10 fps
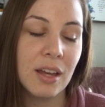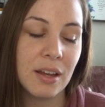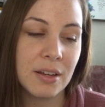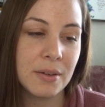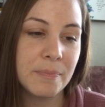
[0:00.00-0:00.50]

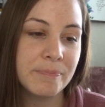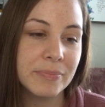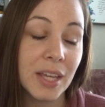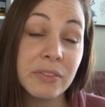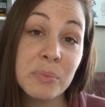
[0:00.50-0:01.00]
Um,
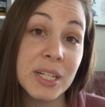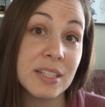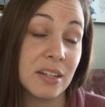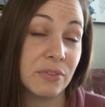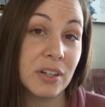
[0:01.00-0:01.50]

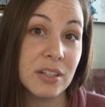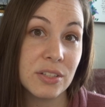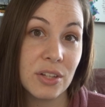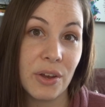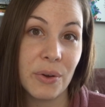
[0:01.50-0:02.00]
everybody's different,
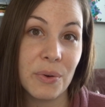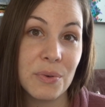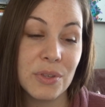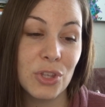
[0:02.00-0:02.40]
so